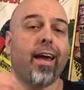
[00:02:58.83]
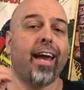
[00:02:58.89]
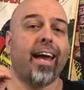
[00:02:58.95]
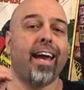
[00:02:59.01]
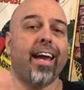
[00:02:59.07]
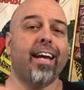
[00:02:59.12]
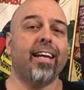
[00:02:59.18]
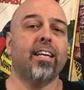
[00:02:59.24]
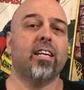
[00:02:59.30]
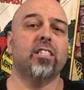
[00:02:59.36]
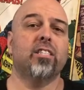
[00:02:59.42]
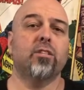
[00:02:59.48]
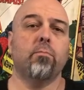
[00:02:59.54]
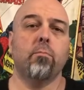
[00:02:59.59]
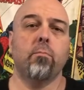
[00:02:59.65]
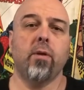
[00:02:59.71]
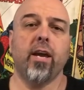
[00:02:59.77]
and
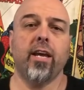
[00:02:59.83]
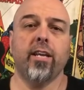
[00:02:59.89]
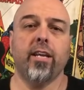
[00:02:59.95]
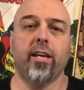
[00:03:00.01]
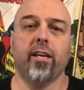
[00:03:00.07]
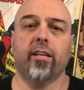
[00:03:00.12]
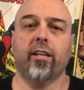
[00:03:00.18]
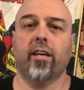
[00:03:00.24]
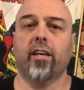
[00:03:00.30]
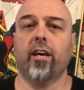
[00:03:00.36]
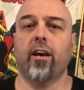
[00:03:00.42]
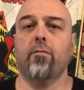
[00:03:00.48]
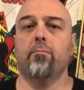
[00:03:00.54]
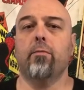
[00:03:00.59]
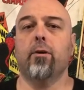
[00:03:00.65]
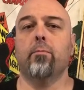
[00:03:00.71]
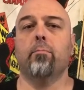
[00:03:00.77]
demanding the
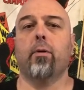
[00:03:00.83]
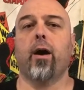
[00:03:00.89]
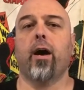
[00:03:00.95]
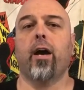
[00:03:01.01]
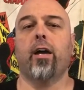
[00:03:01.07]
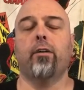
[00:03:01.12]
government pay